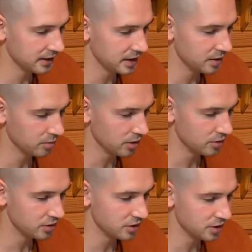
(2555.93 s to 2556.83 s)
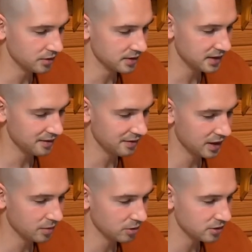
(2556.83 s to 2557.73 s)
and he approached you and said,
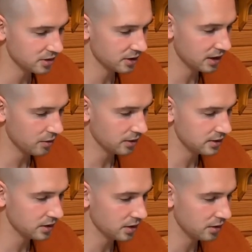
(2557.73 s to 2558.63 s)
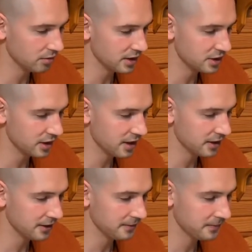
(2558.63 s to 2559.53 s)
Venerable Sir, I want to go to
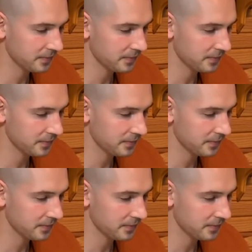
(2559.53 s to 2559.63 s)
Rajagaha.